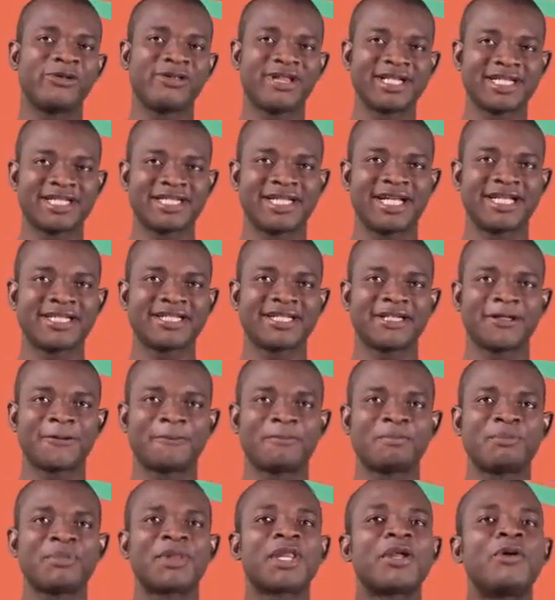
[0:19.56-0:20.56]
to this lesson,
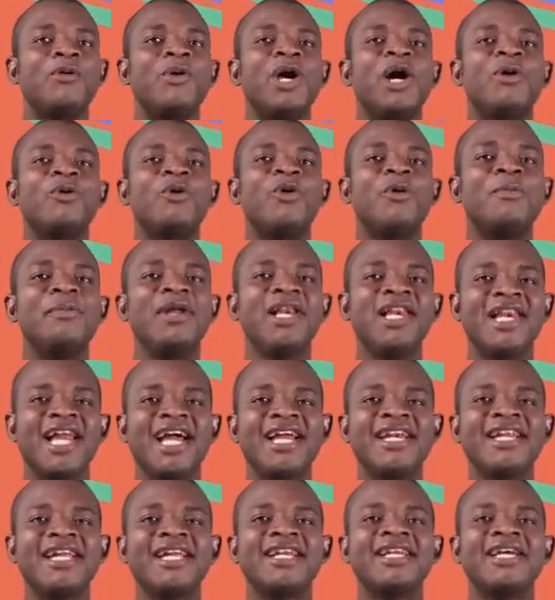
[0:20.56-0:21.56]
where we'll be
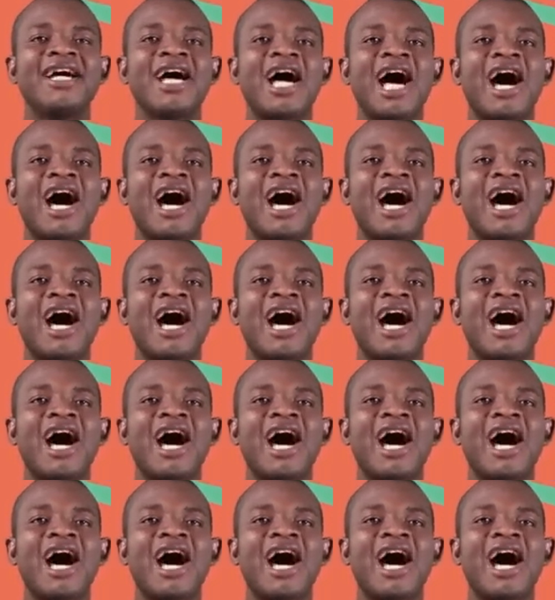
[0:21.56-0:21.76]
learning